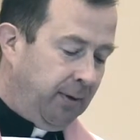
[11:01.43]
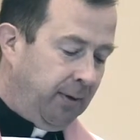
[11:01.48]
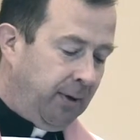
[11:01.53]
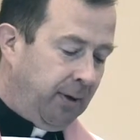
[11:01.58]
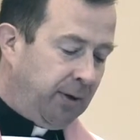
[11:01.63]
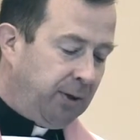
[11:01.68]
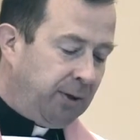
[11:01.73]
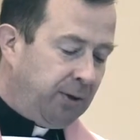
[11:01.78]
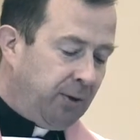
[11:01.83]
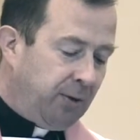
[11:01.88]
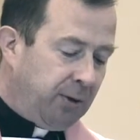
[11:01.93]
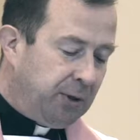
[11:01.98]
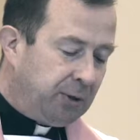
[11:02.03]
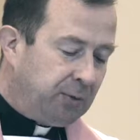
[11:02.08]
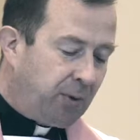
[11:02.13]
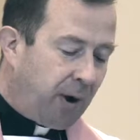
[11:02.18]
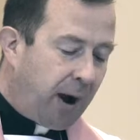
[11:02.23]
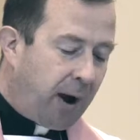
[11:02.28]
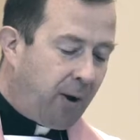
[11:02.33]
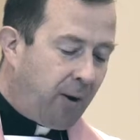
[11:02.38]
As soon his
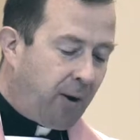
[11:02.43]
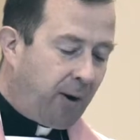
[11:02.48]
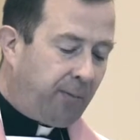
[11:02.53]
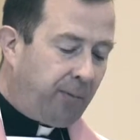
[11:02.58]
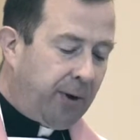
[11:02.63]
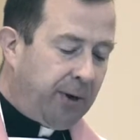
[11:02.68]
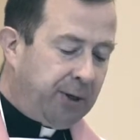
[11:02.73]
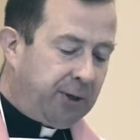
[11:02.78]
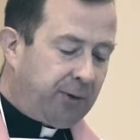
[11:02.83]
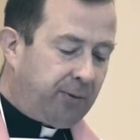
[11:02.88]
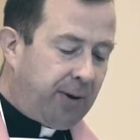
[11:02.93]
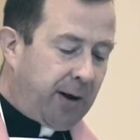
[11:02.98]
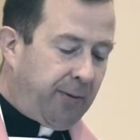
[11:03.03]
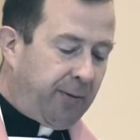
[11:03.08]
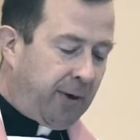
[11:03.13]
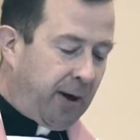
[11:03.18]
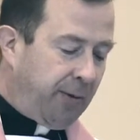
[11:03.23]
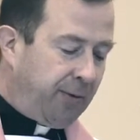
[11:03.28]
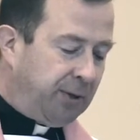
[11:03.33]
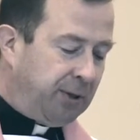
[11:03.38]
right arm reached around
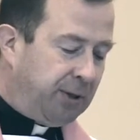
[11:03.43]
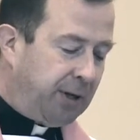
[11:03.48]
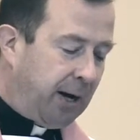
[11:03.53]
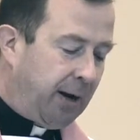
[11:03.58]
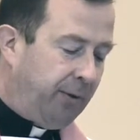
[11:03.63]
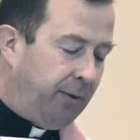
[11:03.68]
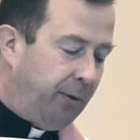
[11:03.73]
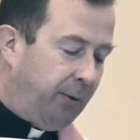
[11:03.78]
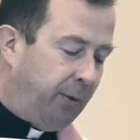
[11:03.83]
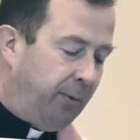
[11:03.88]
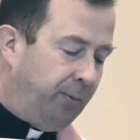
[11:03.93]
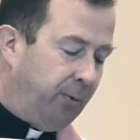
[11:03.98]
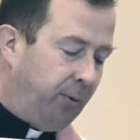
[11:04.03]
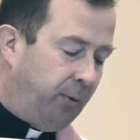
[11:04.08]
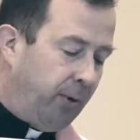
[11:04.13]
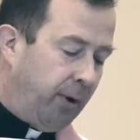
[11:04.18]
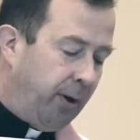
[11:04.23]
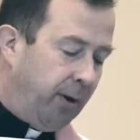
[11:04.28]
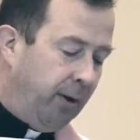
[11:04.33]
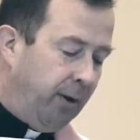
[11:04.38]
the other side of the little
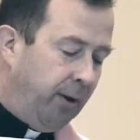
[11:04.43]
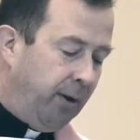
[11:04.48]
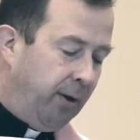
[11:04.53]
boy